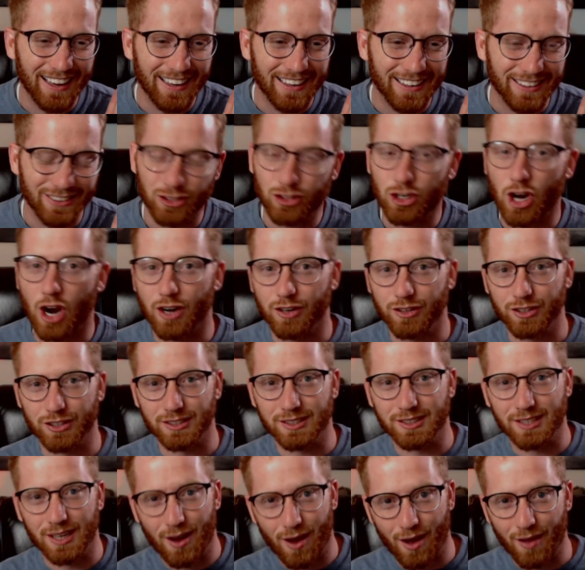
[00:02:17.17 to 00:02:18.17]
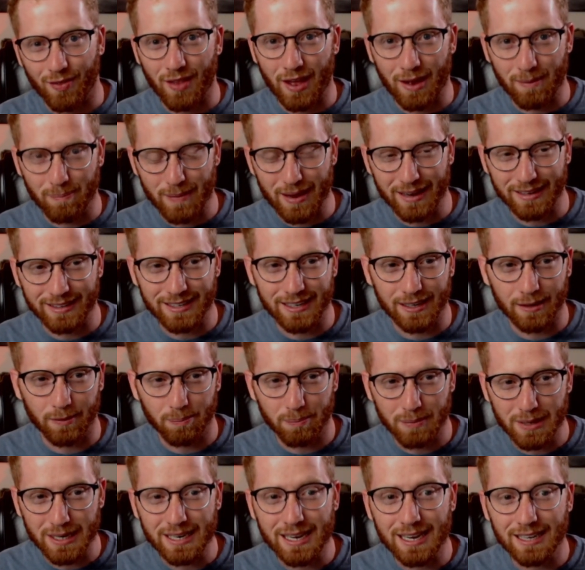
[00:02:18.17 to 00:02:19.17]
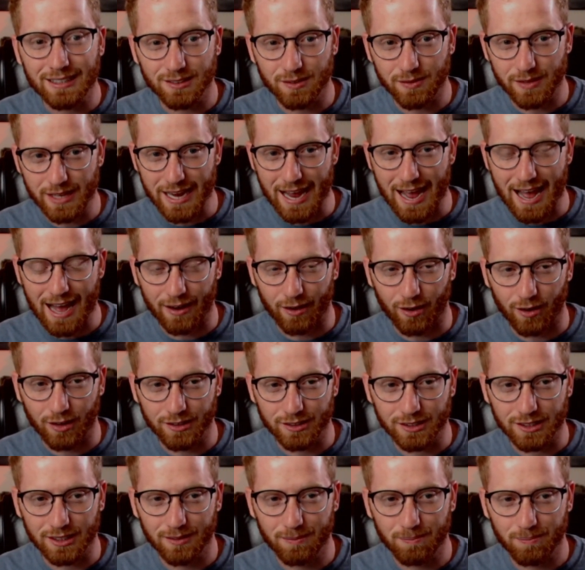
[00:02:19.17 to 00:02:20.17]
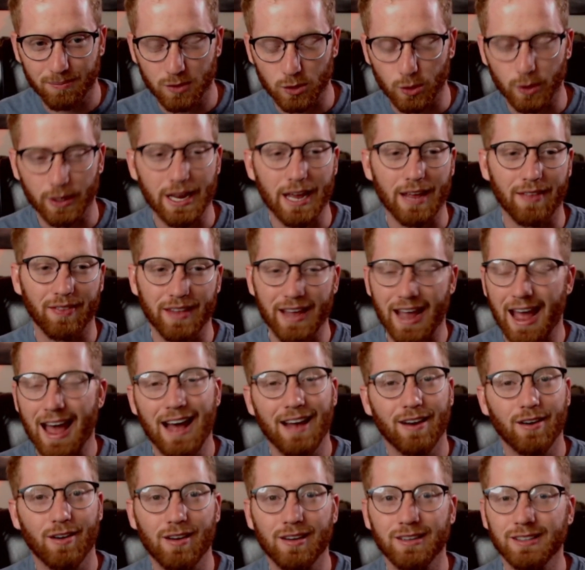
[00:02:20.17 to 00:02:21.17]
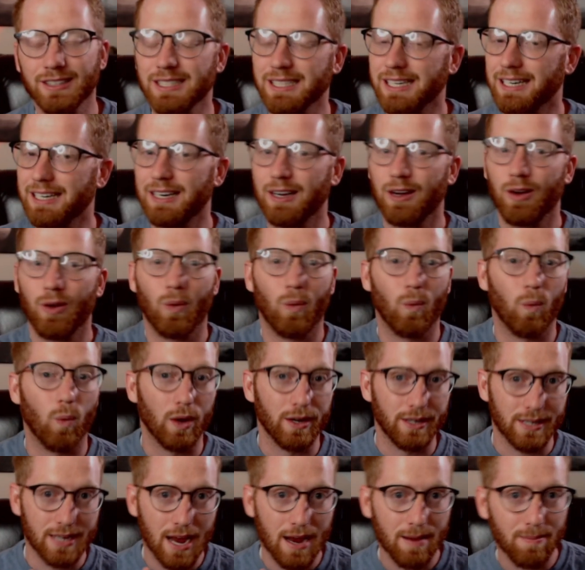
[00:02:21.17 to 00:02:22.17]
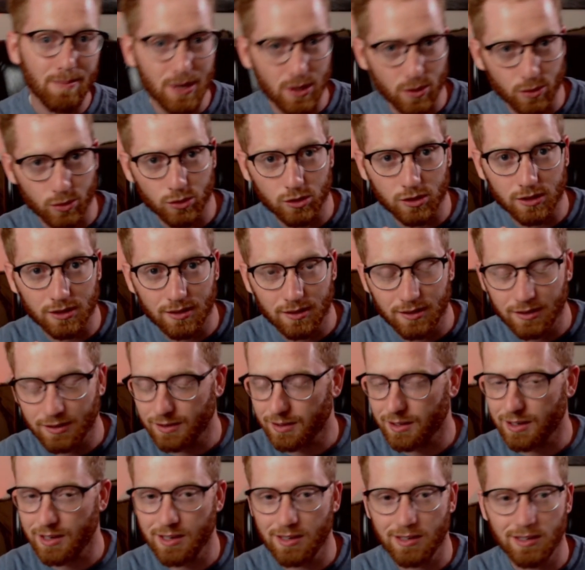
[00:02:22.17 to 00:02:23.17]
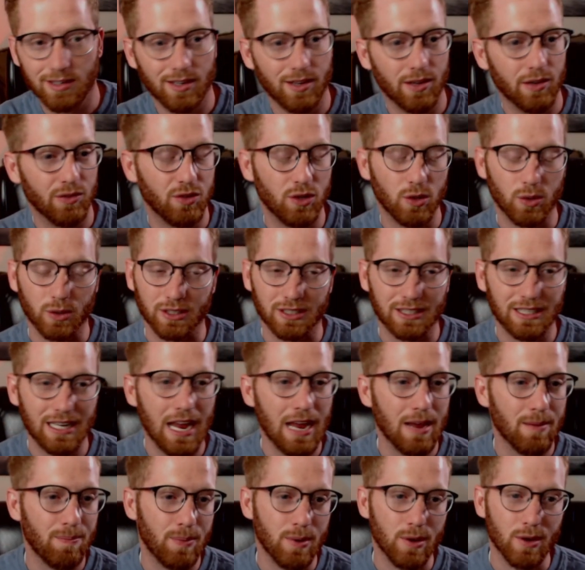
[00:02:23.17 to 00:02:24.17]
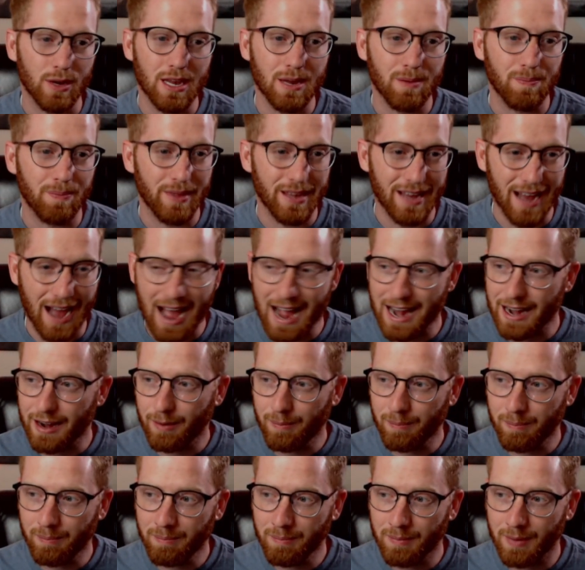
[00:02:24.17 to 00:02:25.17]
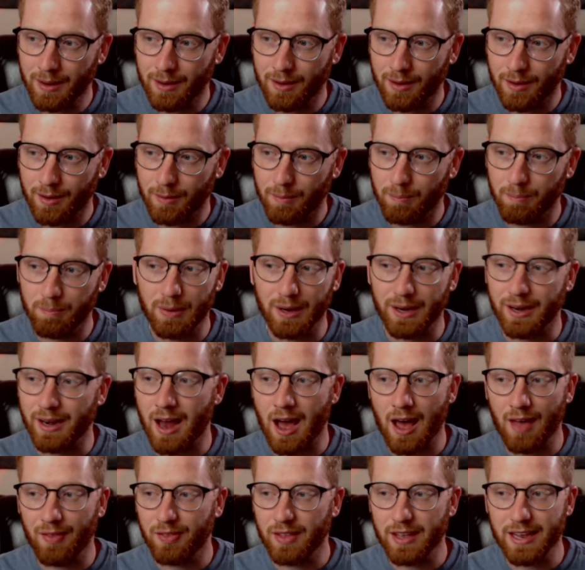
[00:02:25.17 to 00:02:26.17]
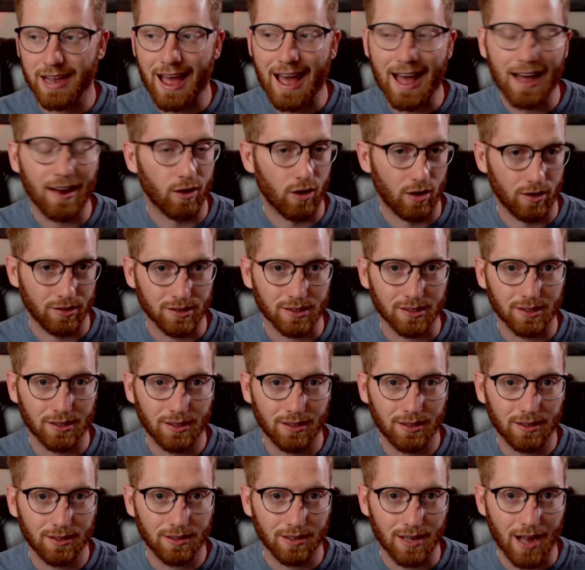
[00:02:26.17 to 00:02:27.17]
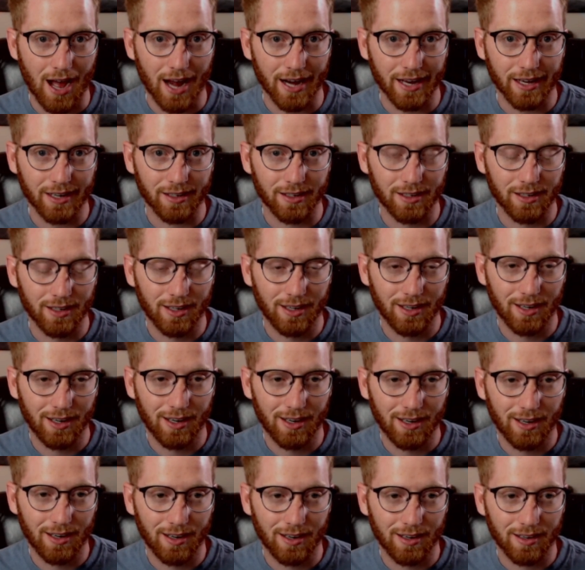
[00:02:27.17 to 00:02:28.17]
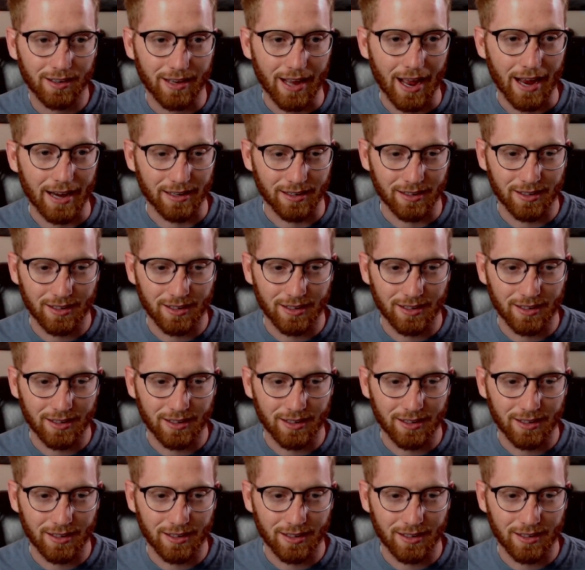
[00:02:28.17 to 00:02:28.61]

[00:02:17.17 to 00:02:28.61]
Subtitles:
charges on that med kit because of the add-ons. So again, the add-ons, one-time use. If you escape, you keep the item, but not the add-ons. Got it? Okay.